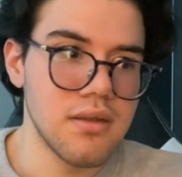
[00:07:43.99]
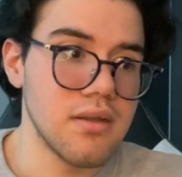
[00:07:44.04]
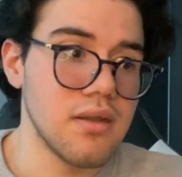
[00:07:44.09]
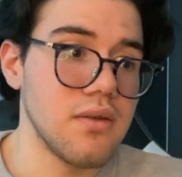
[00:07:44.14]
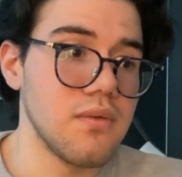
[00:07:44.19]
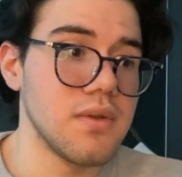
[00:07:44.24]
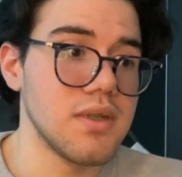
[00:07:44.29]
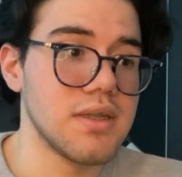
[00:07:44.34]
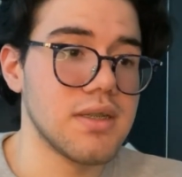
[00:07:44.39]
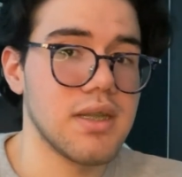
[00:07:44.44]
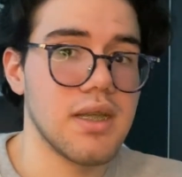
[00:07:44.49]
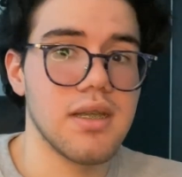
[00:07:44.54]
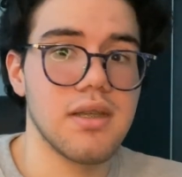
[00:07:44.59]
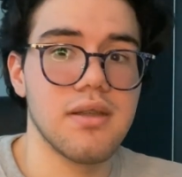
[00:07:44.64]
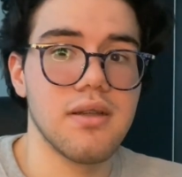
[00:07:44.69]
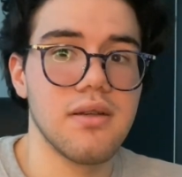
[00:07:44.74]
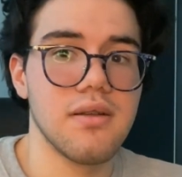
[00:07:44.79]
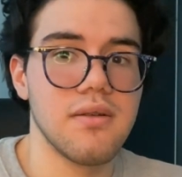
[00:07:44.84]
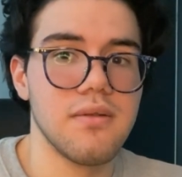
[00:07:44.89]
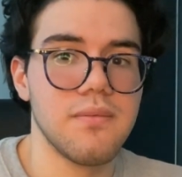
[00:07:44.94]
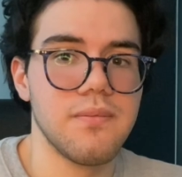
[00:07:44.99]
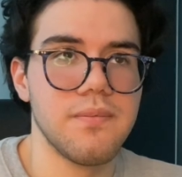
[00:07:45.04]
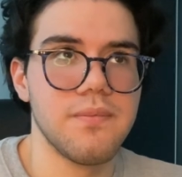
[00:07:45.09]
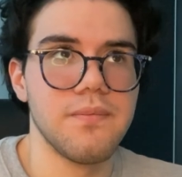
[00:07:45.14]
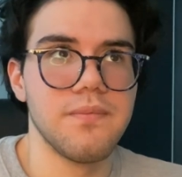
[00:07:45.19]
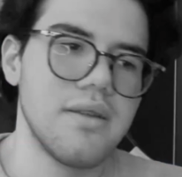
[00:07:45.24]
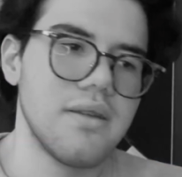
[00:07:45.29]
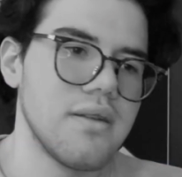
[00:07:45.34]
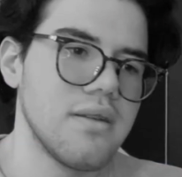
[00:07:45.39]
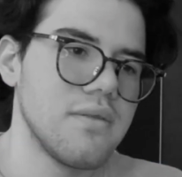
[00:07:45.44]
It was like
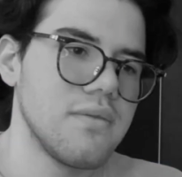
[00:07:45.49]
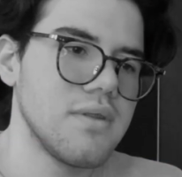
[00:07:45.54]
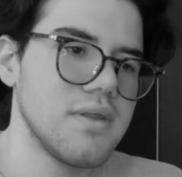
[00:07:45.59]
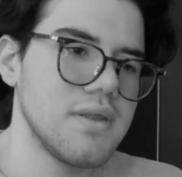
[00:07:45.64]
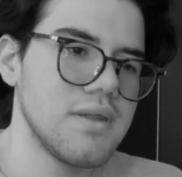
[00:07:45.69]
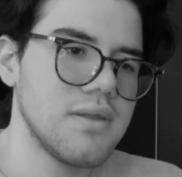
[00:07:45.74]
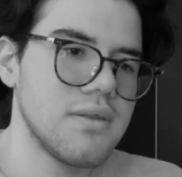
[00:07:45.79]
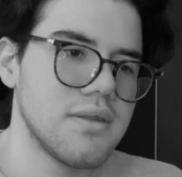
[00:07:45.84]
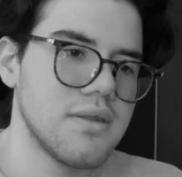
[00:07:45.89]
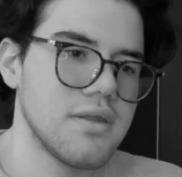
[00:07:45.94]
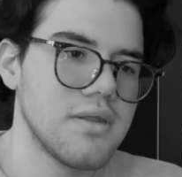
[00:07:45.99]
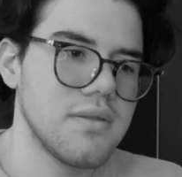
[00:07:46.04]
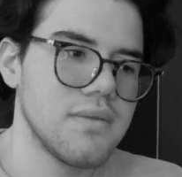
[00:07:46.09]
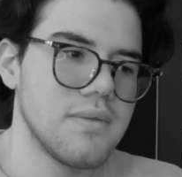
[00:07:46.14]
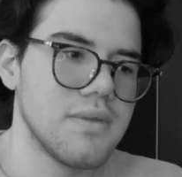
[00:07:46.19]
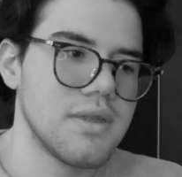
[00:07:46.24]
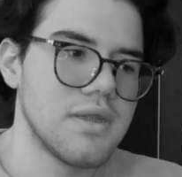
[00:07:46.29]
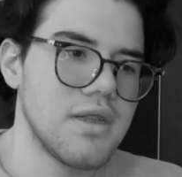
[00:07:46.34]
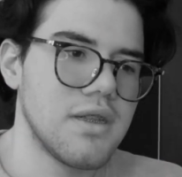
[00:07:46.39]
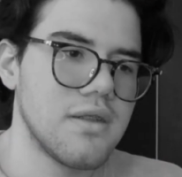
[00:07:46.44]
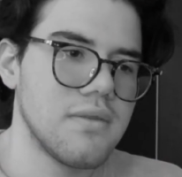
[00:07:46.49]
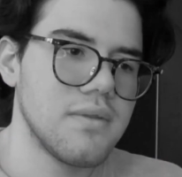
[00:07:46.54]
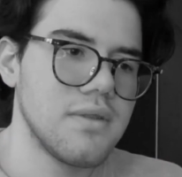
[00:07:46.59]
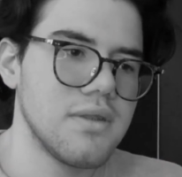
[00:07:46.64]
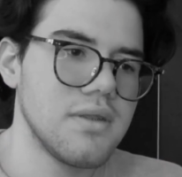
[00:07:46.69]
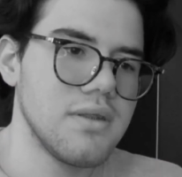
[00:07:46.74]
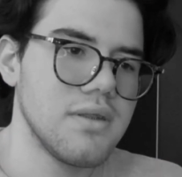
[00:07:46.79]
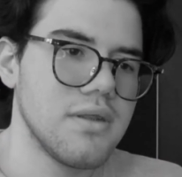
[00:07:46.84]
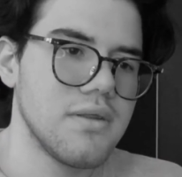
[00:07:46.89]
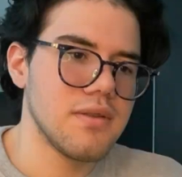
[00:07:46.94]
there was a time when I
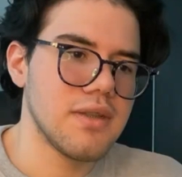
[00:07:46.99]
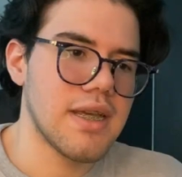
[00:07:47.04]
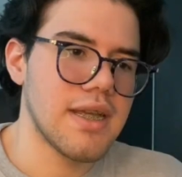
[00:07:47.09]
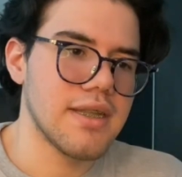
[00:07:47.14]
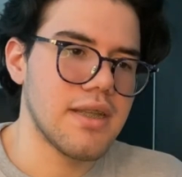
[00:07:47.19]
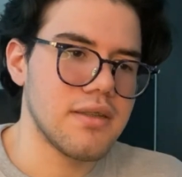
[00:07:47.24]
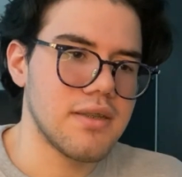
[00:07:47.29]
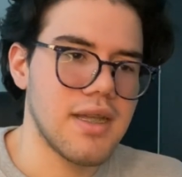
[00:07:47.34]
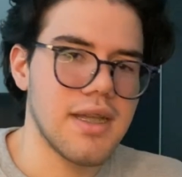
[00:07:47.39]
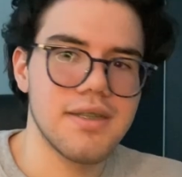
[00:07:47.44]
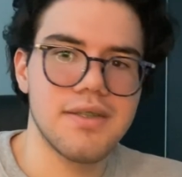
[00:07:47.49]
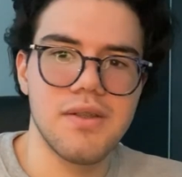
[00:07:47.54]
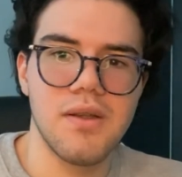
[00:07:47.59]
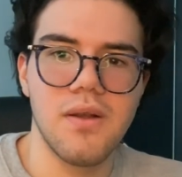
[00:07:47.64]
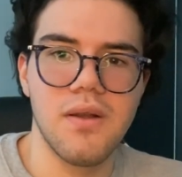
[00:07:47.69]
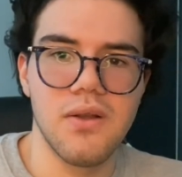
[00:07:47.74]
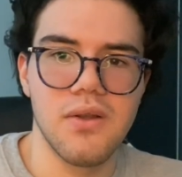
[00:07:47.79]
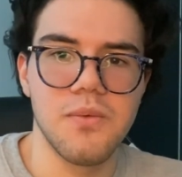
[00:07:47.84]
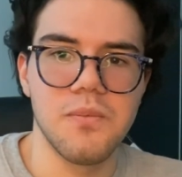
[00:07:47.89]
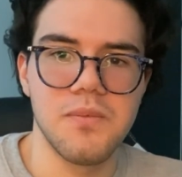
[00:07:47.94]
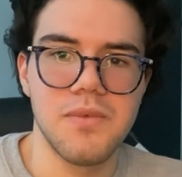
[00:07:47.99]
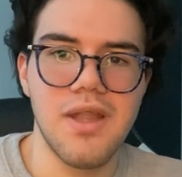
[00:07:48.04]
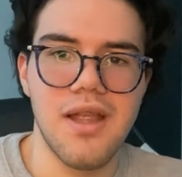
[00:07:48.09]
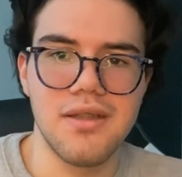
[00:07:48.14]
was alone. That song.